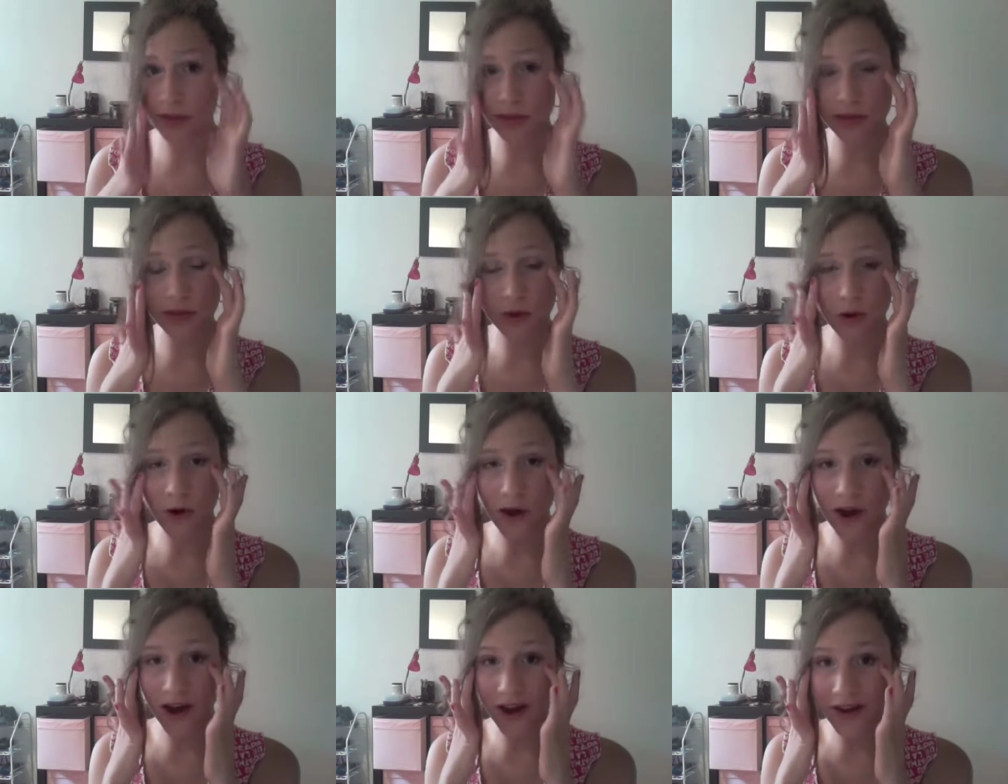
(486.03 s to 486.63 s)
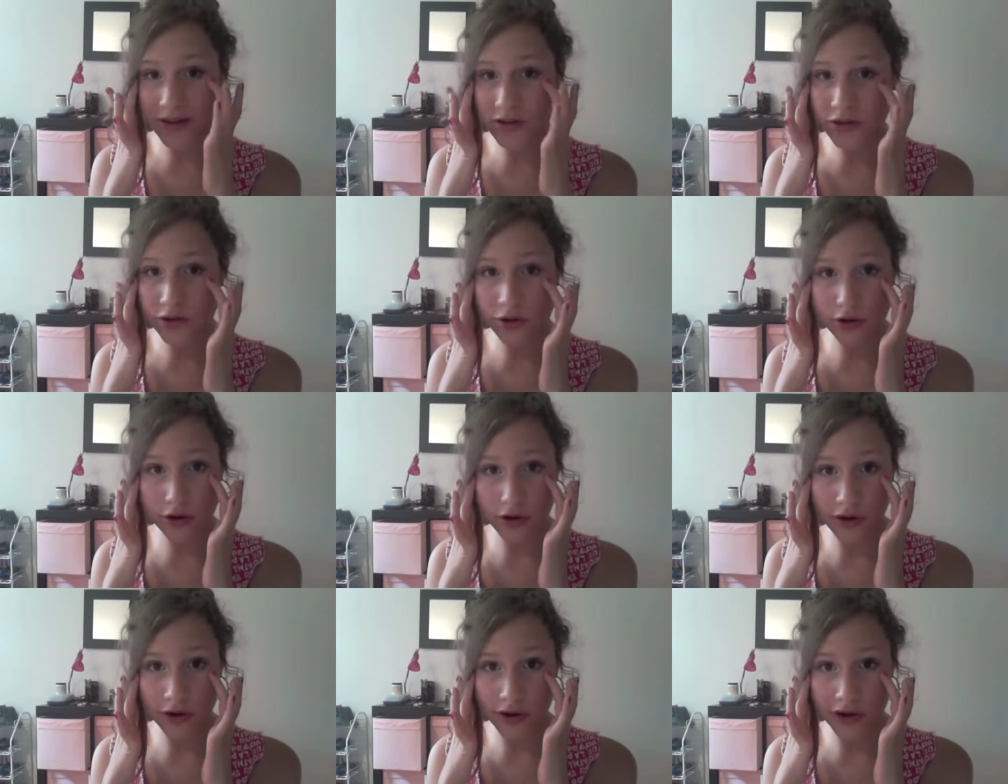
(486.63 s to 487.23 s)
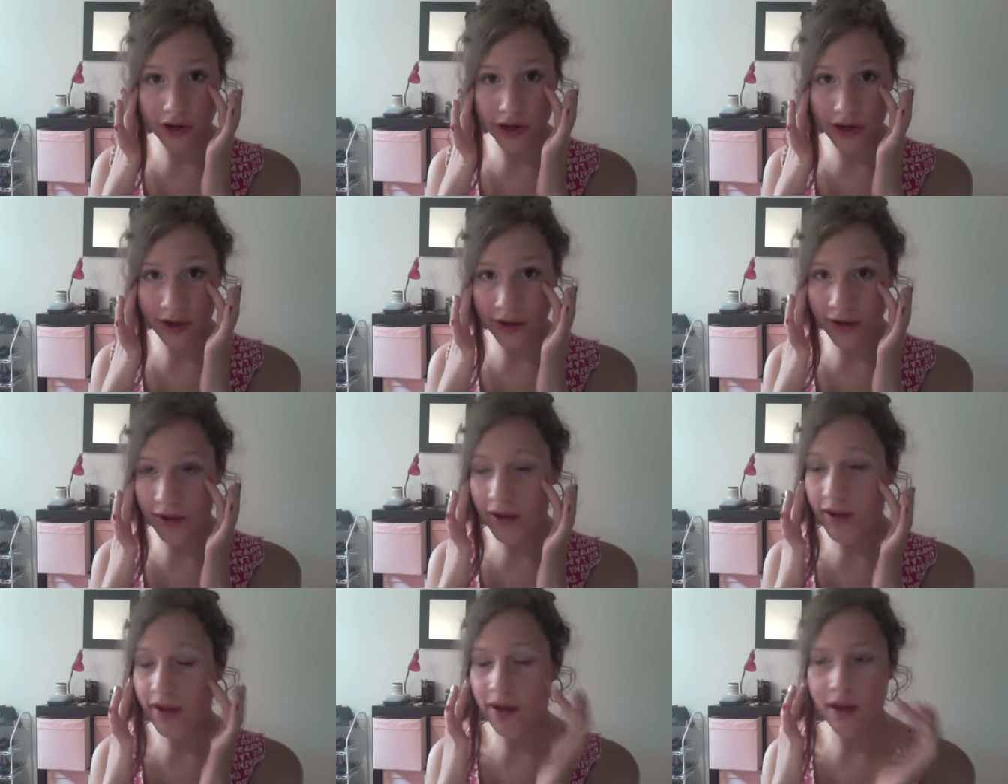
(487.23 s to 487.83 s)
Their eyes are hurting,
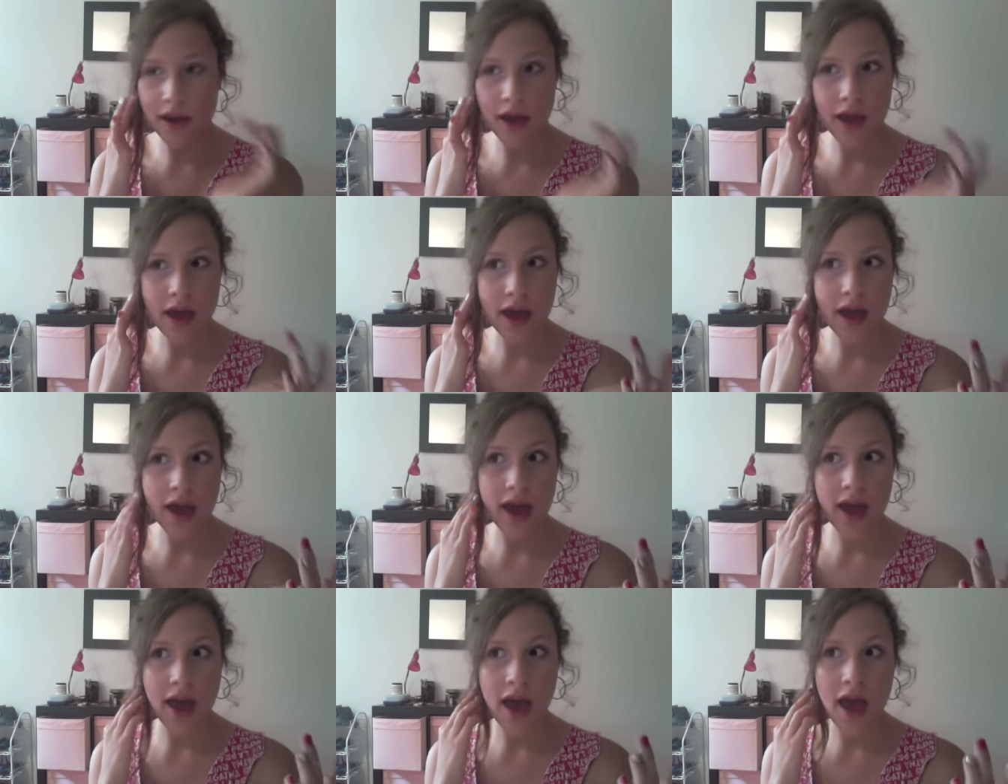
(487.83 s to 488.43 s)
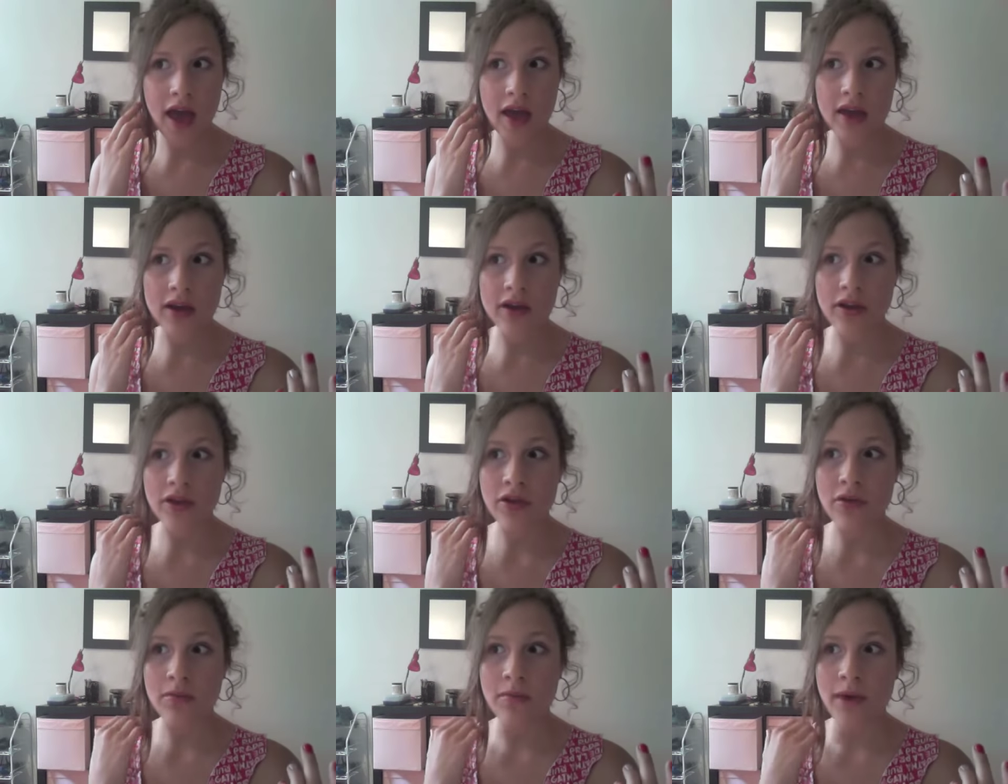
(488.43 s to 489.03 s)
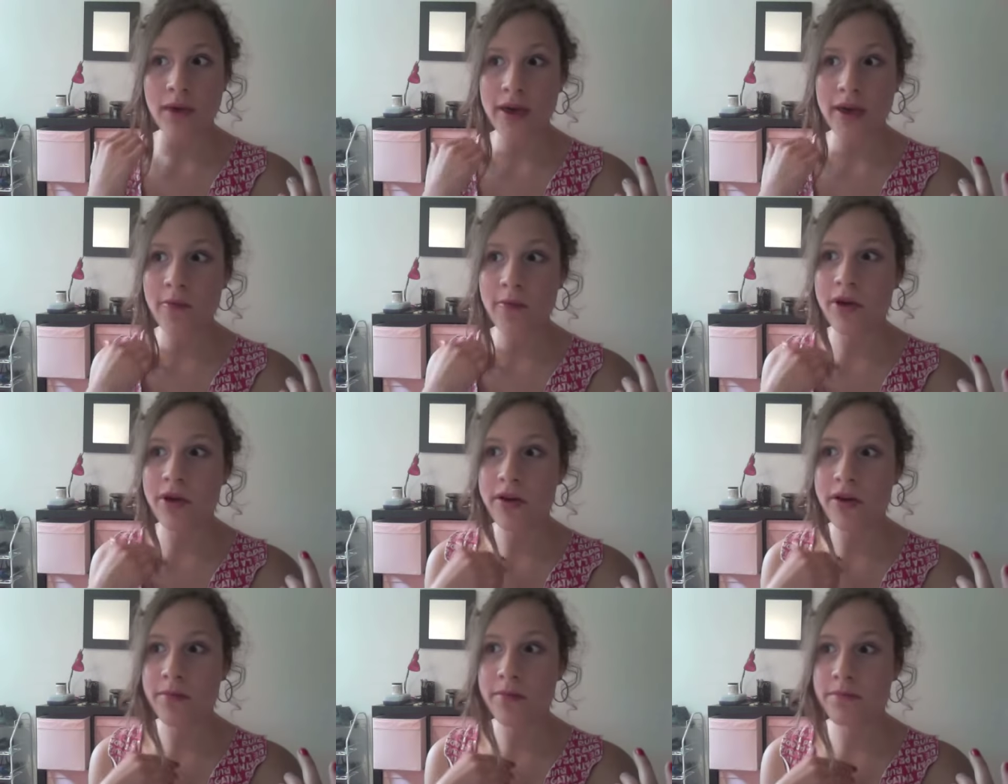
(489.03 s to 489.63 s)
and you might want
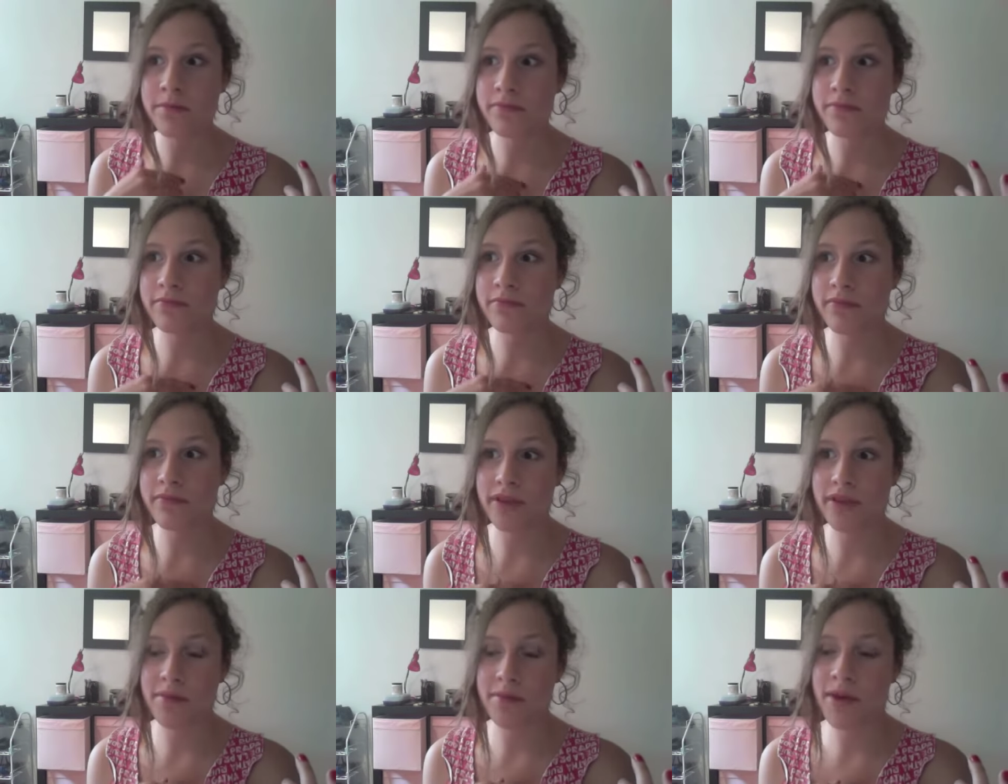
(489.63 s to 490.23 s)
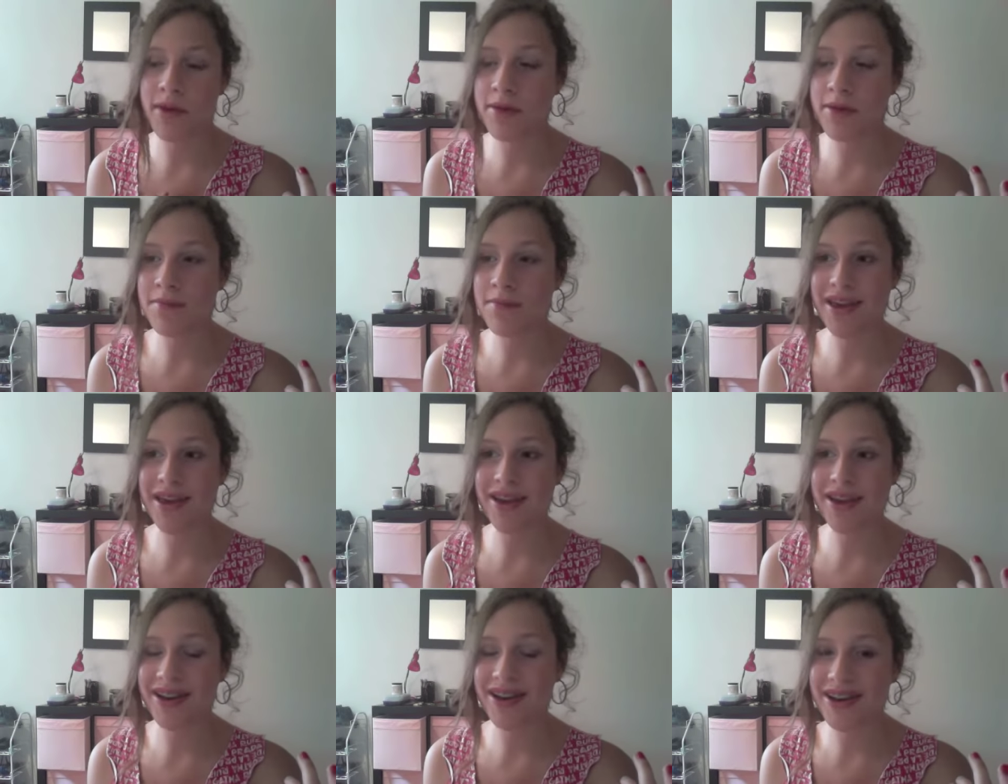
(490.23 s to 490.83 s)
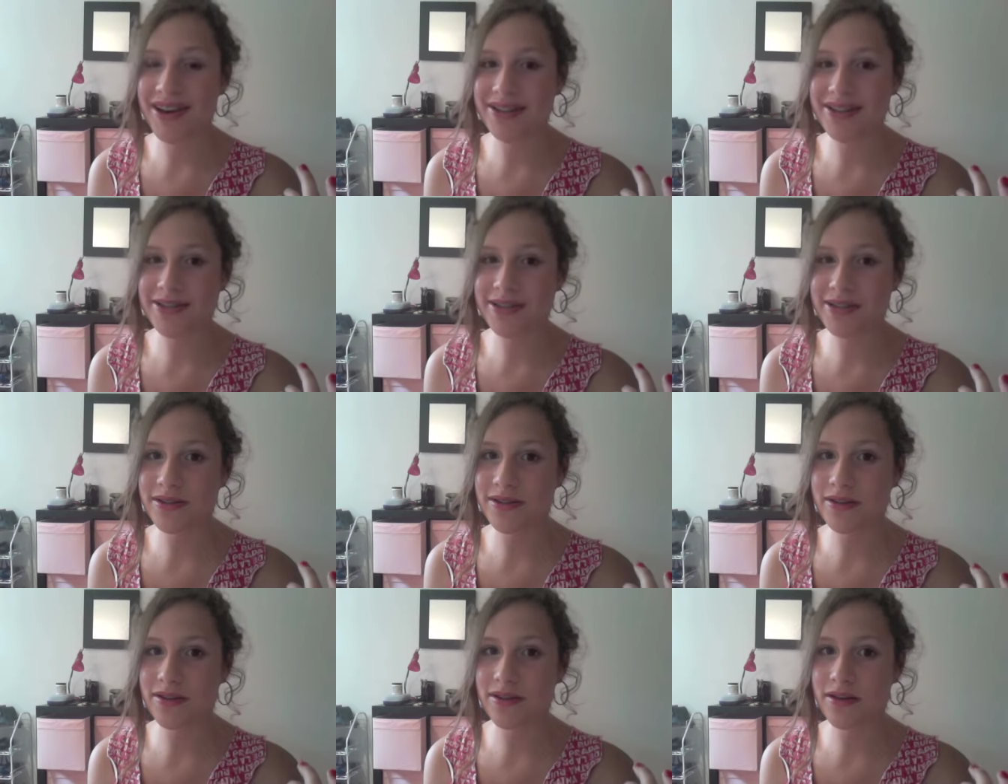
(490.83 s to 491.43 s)
to, they might make a nice
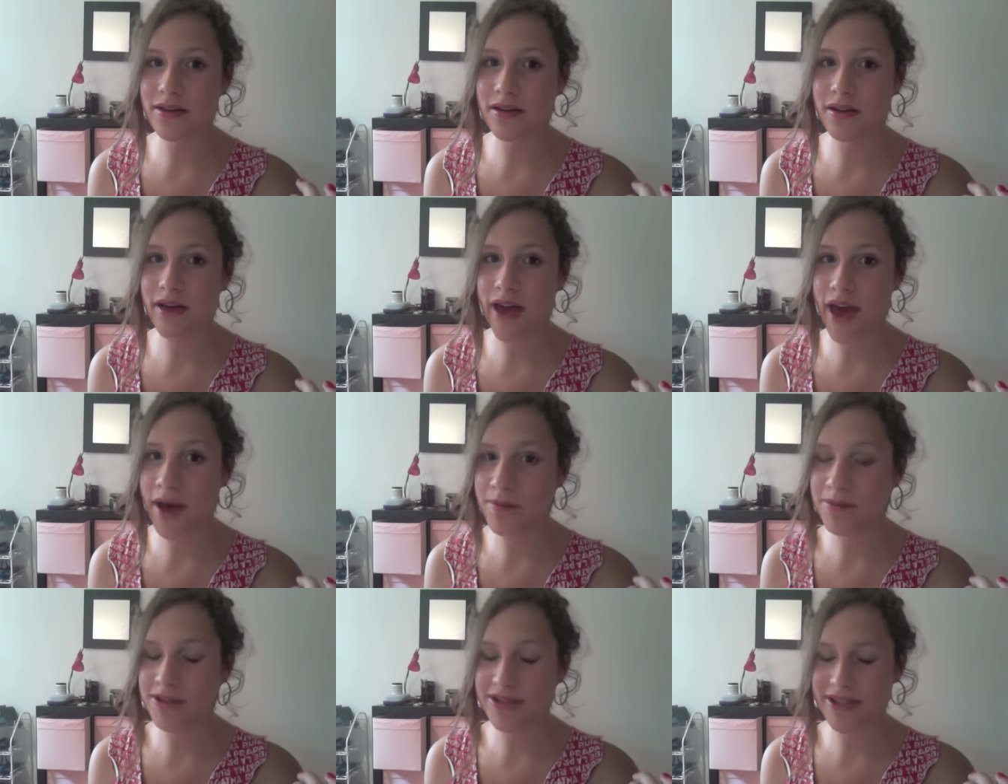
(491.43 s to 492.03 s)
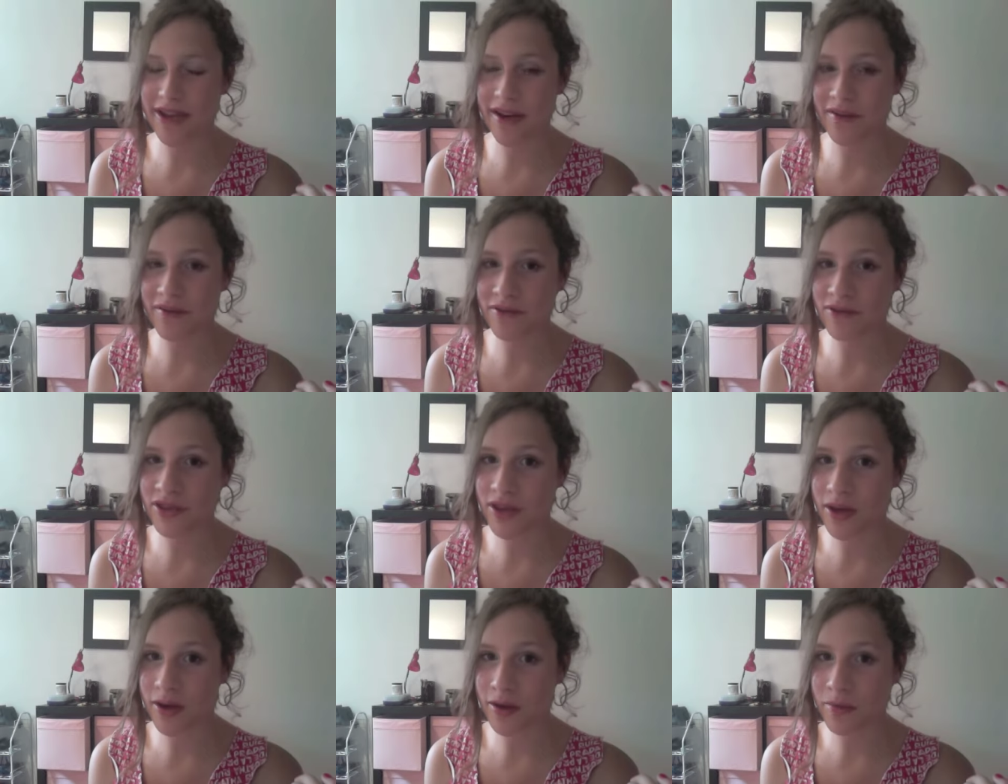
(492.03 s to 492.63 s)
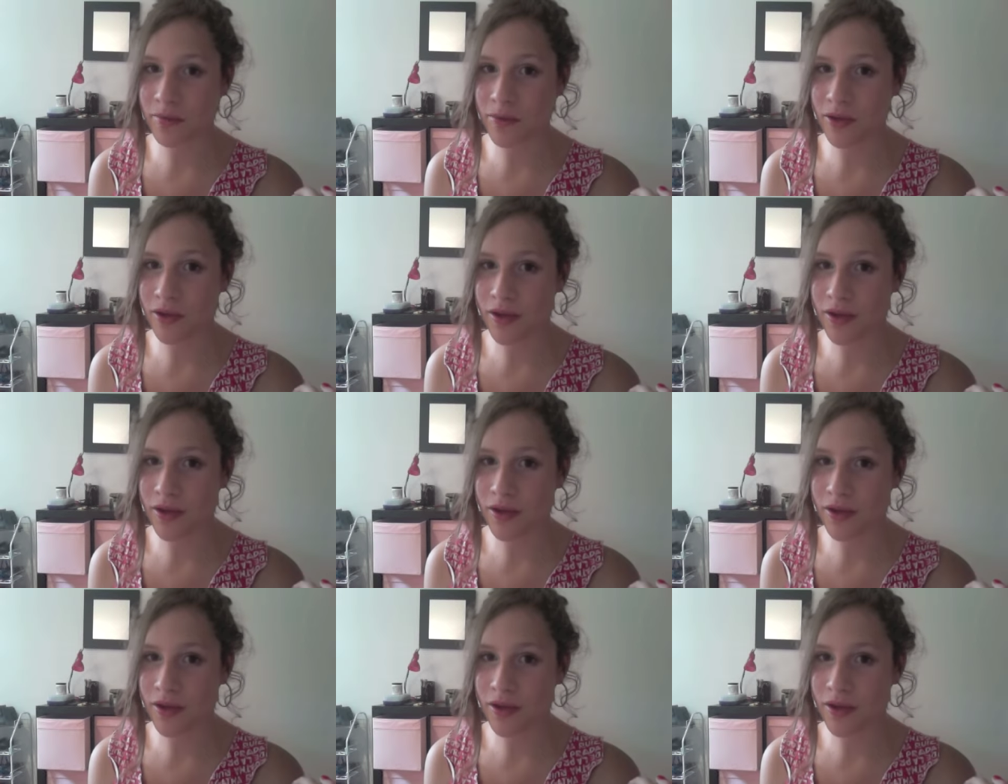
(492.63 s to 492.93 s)
habitat for them,